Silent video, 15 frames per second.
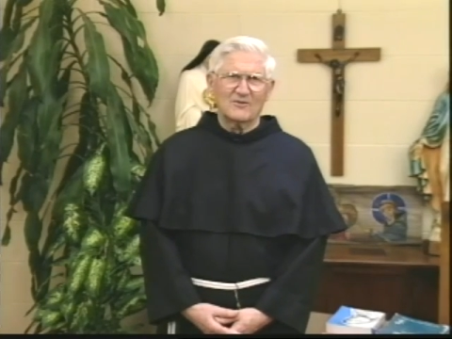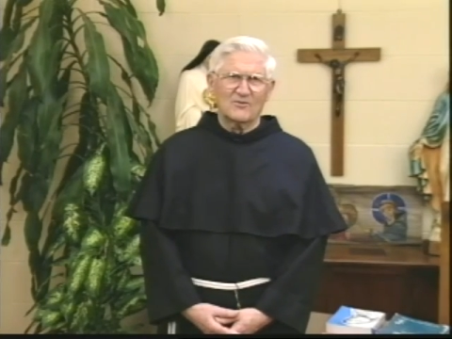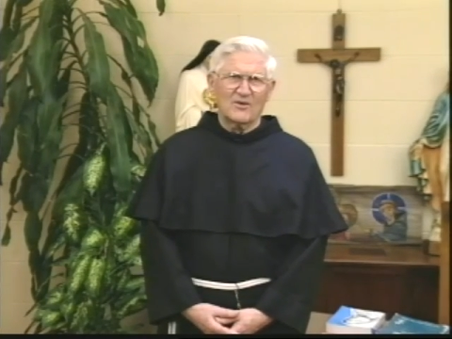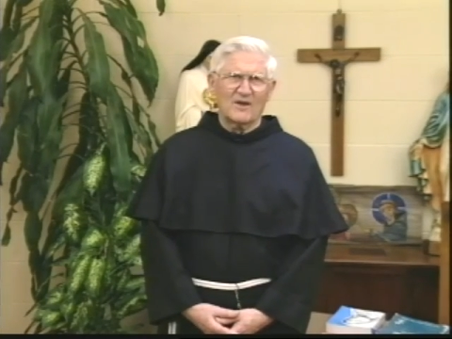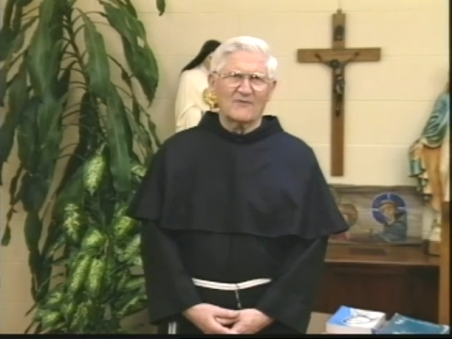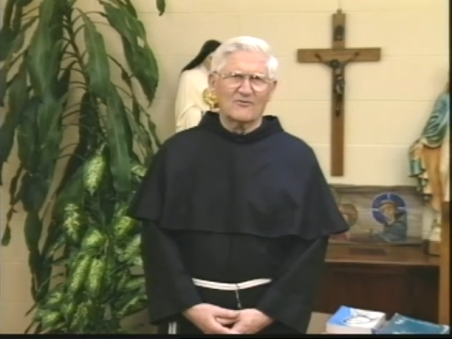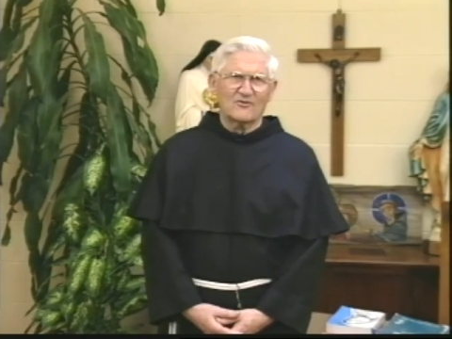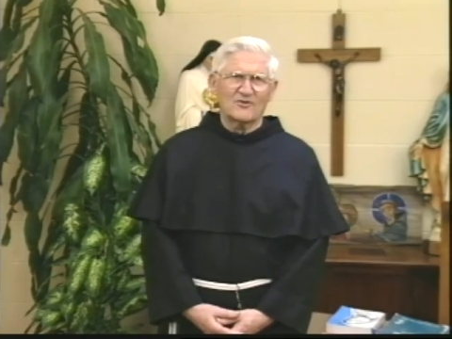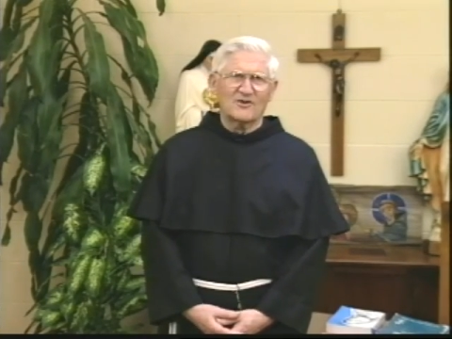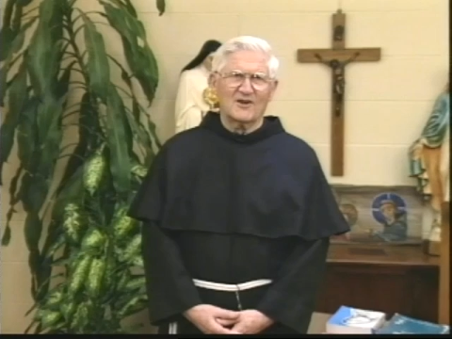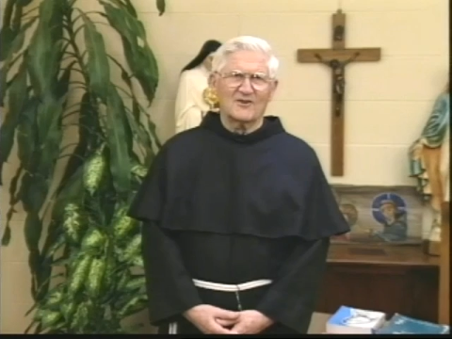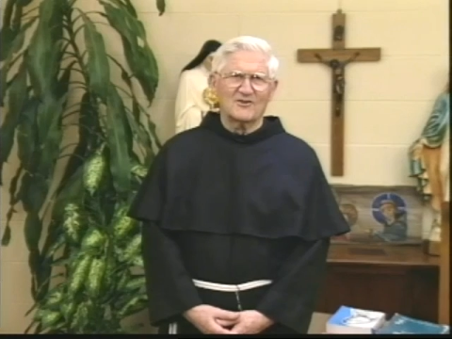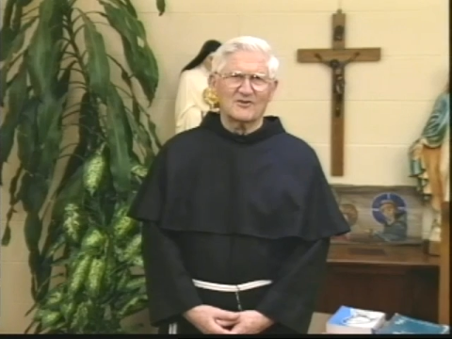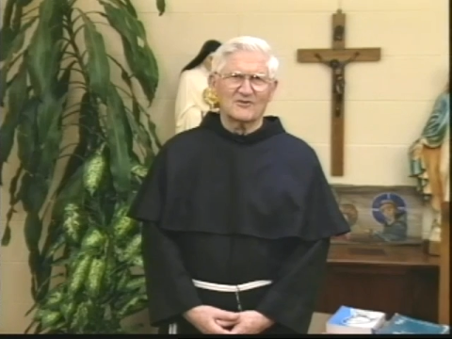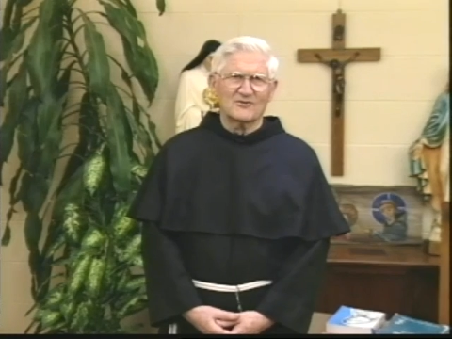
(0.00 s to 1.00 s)
We have
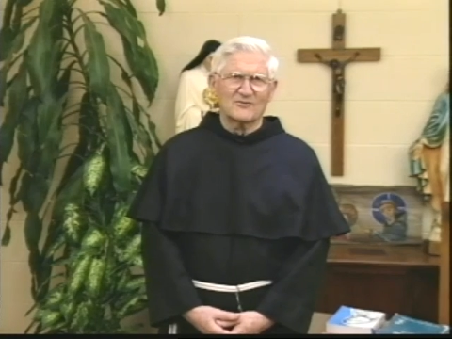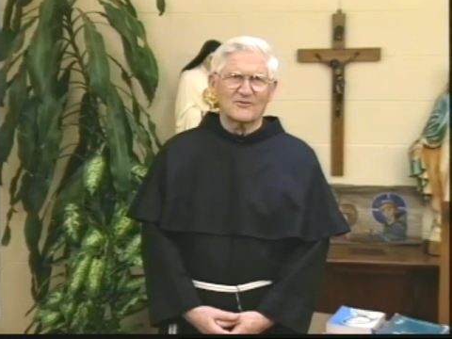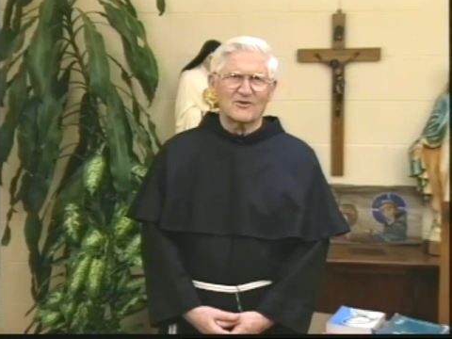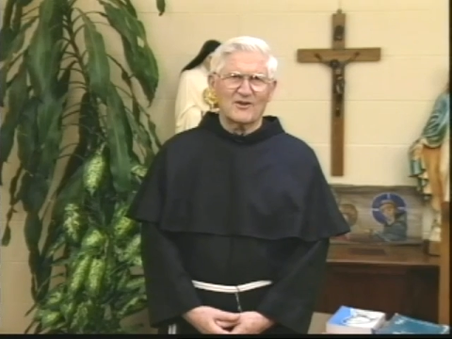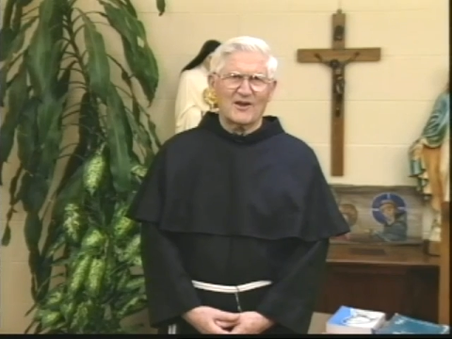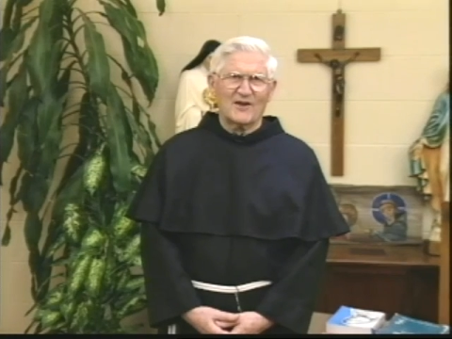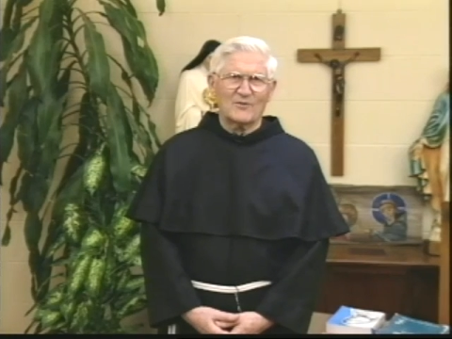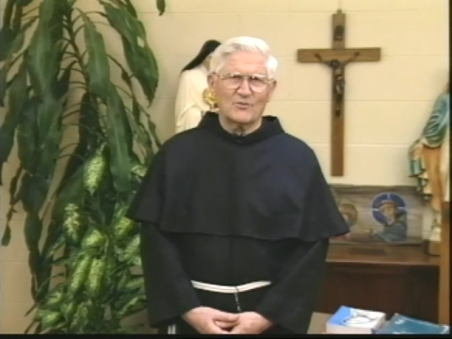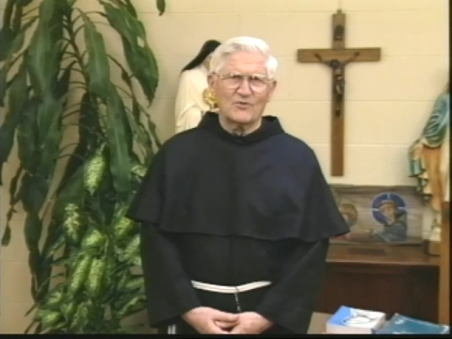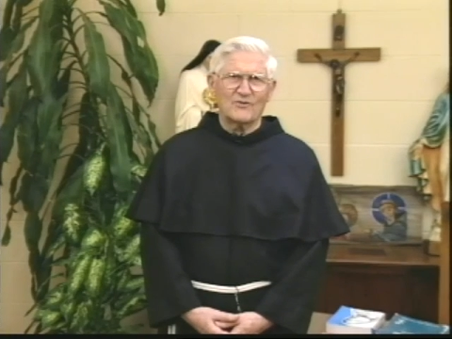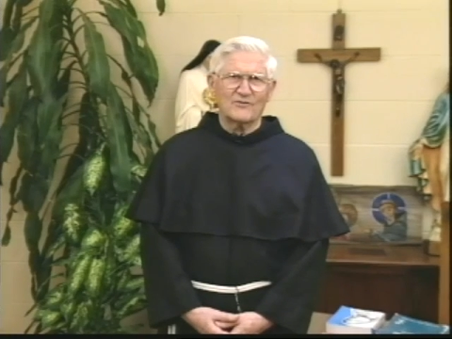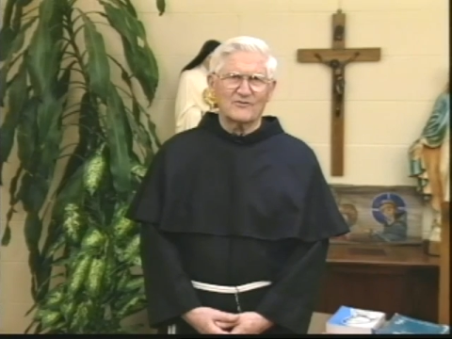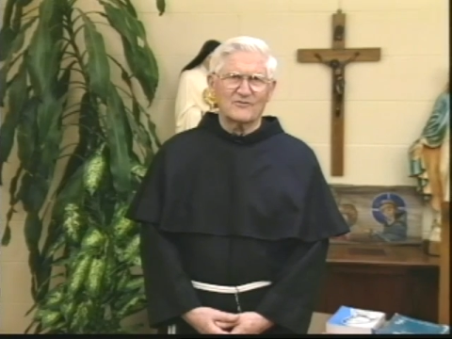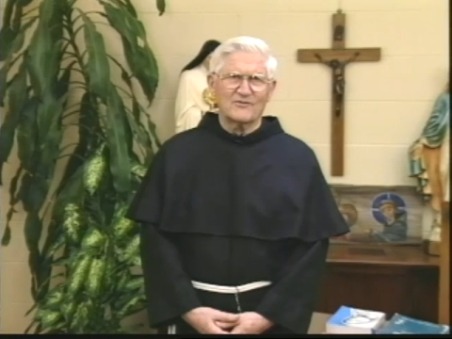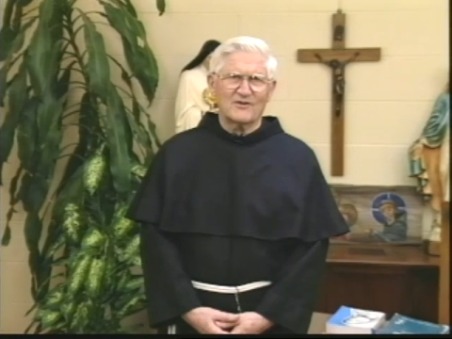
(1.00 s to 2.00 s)
credentials for that,
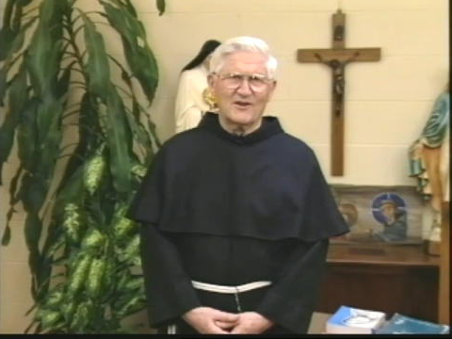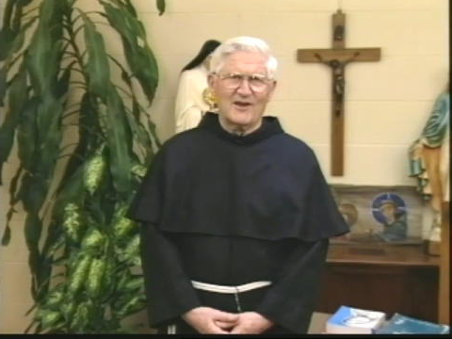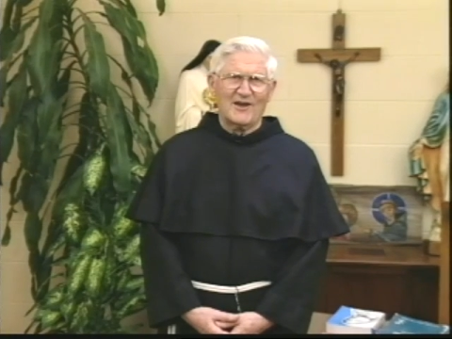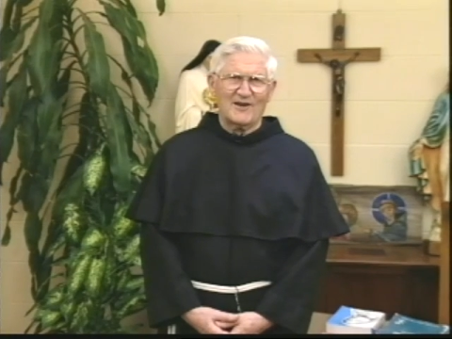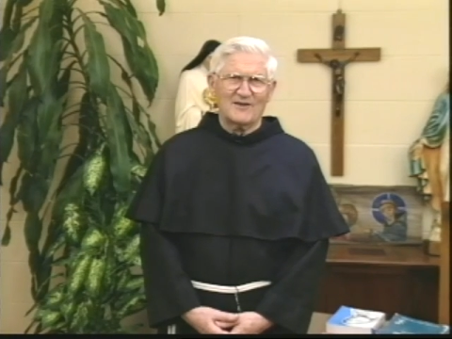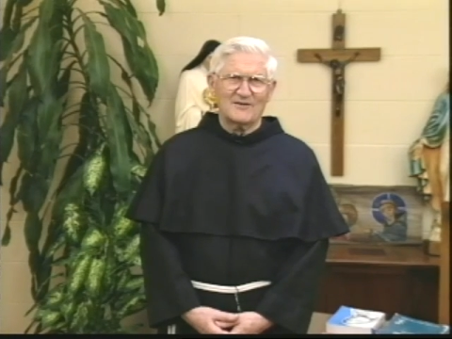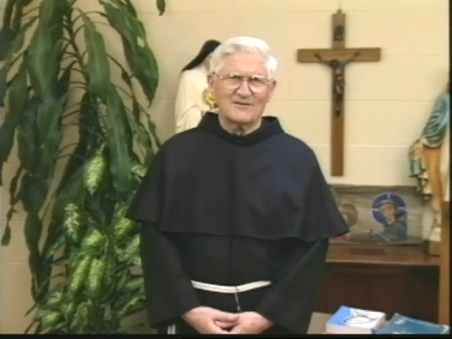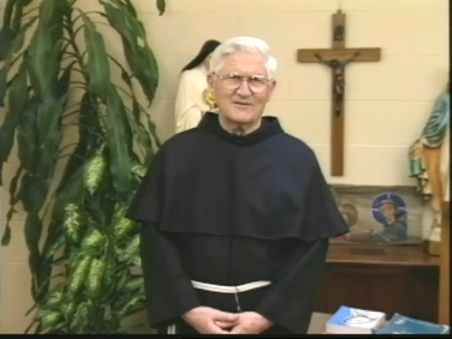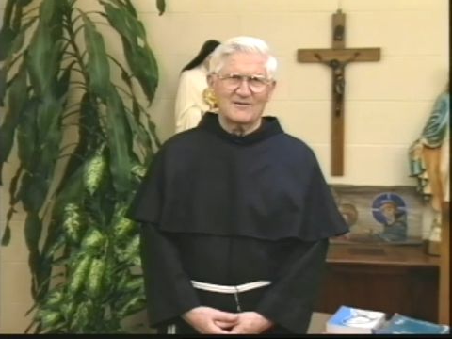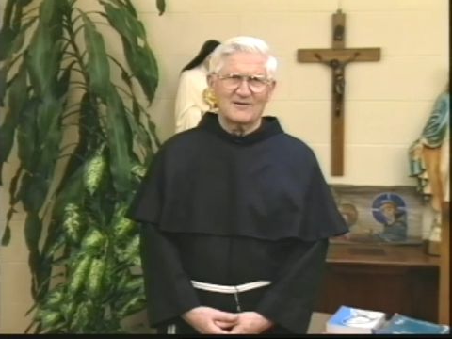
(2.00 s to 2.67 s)
proofs for that.